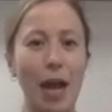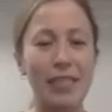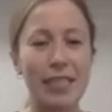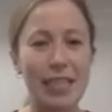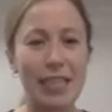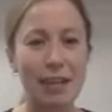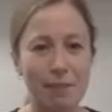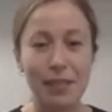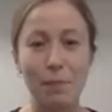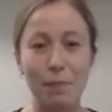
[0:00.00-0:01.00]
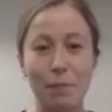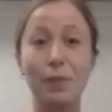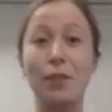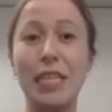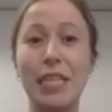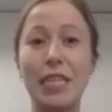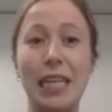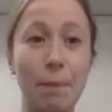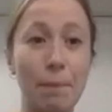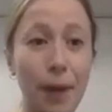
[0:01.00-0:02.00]
I myself am
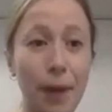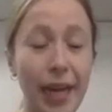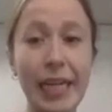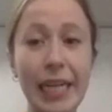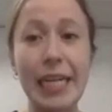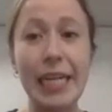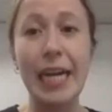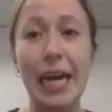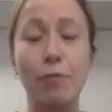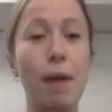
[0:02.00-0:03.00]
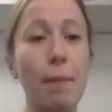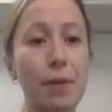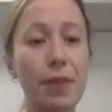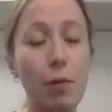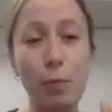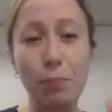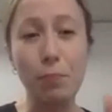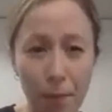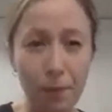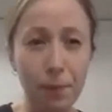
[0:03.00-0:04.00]
enthusiastic, but remember that
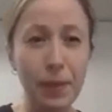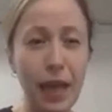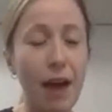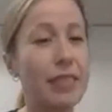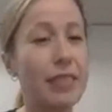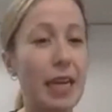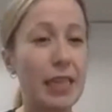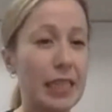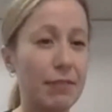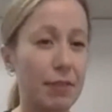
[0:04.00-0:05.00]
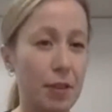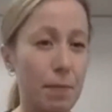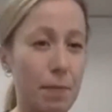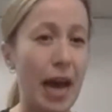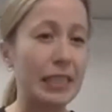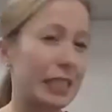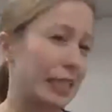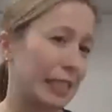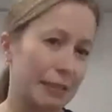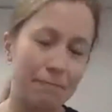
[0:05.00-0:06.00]
we probably haven't done this for the
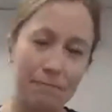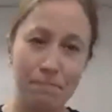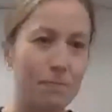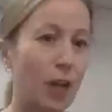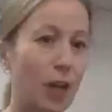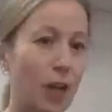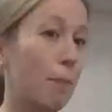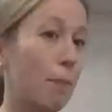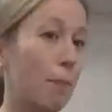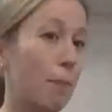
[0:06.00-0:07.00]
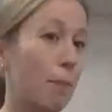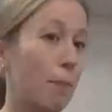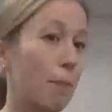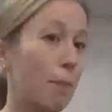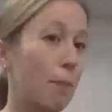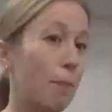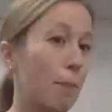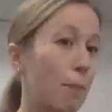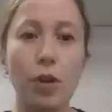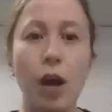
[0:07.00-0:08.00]
past couple of months.
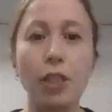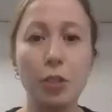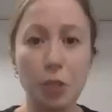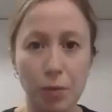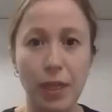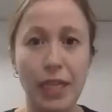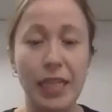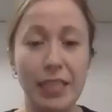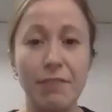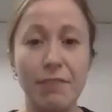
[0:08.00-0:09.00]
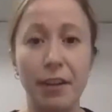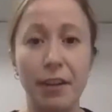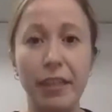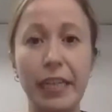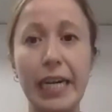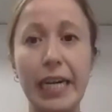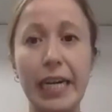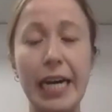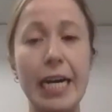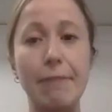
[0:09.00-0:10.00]
So when we're not used to it, it is a very,